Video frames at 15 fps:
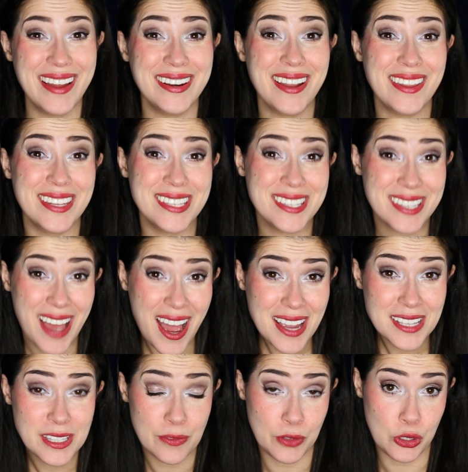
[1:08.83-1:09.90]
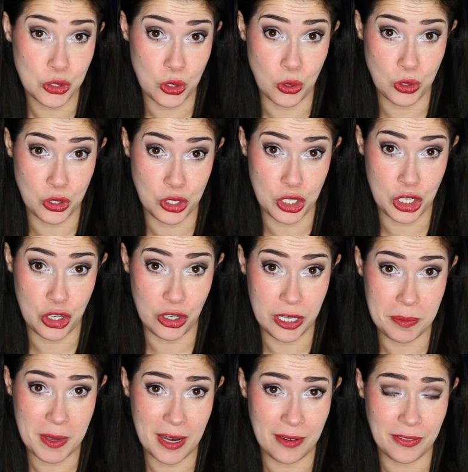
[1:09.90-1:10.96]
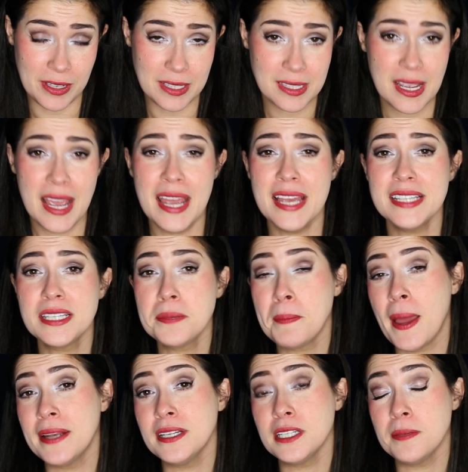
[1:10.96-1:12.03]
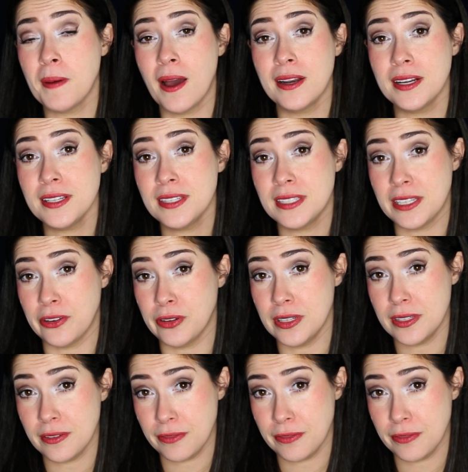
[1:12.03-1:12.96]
Now, the size of your Social Security benefits is dependent upon a series of